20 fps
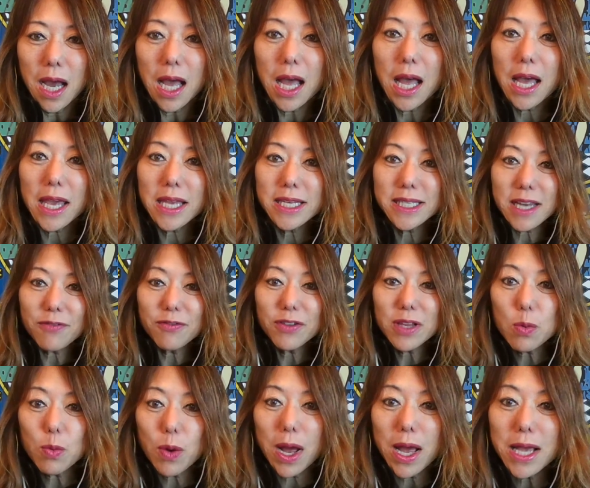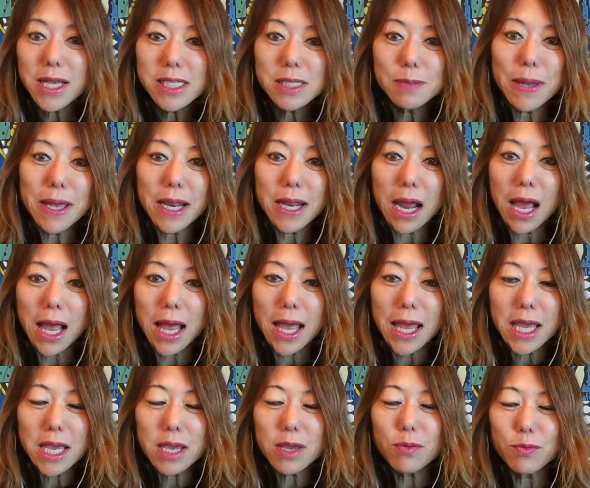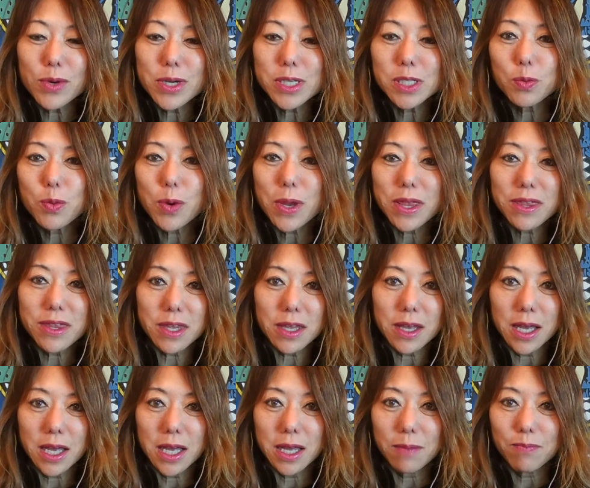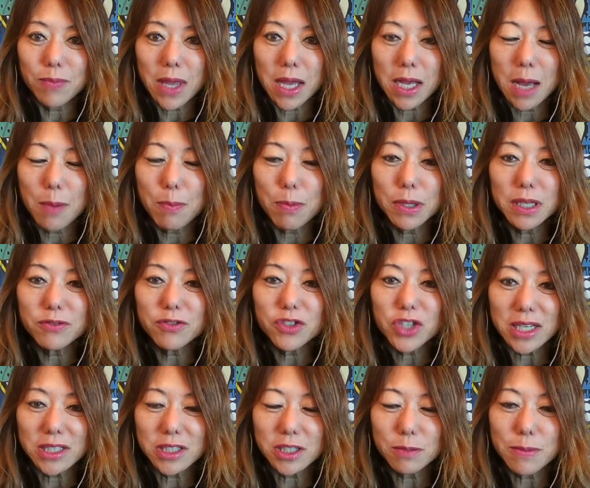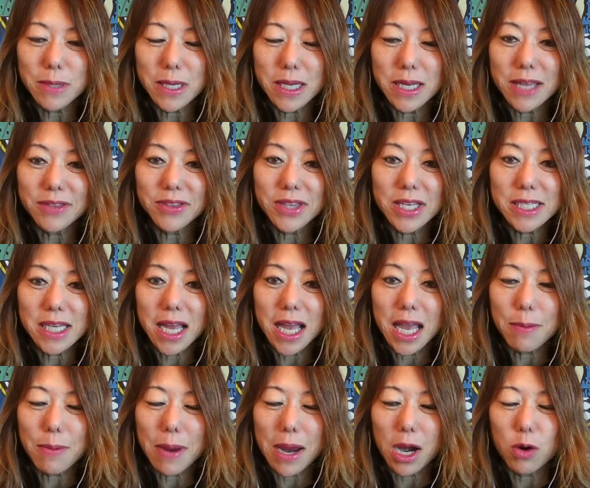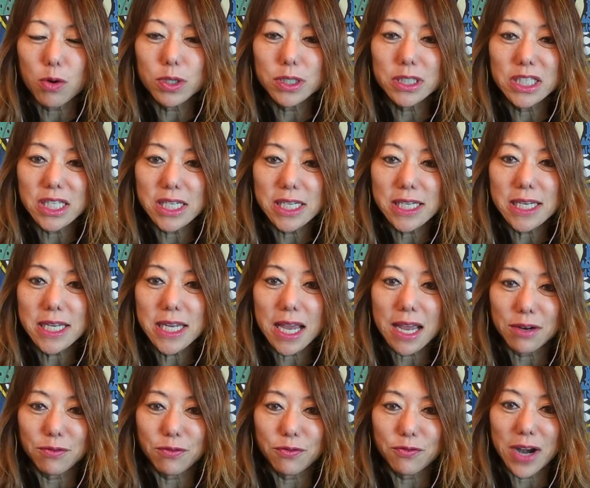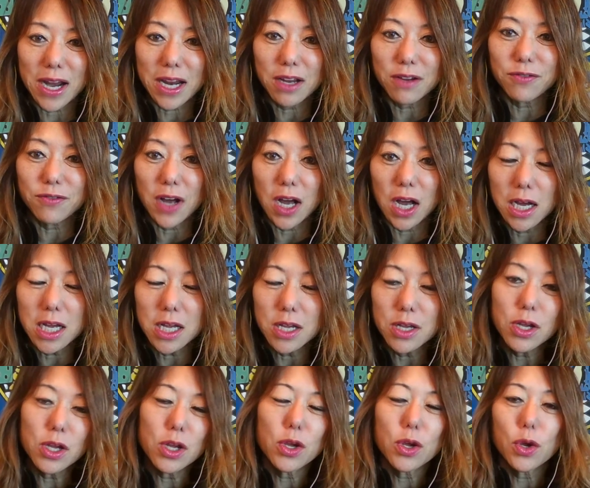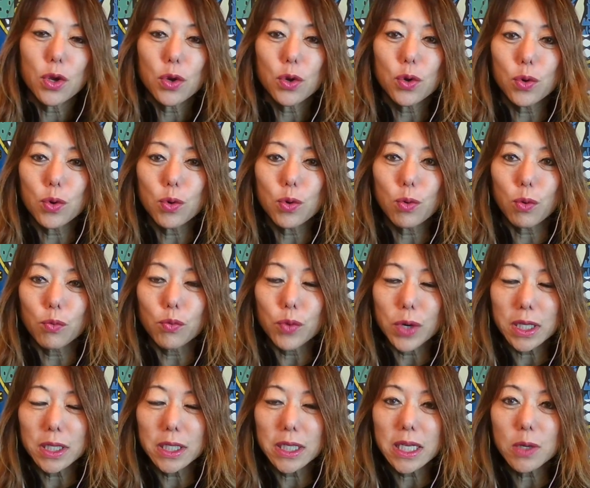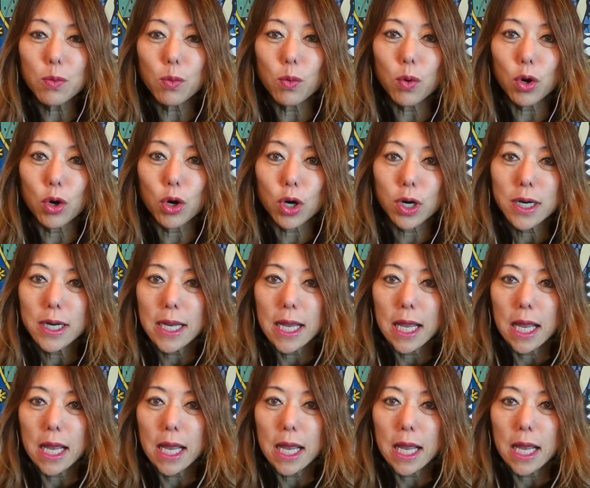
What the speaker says: It definitely was, but I was with a couple of gentlemen at the time, Harold Yee and Frank Fung, who really were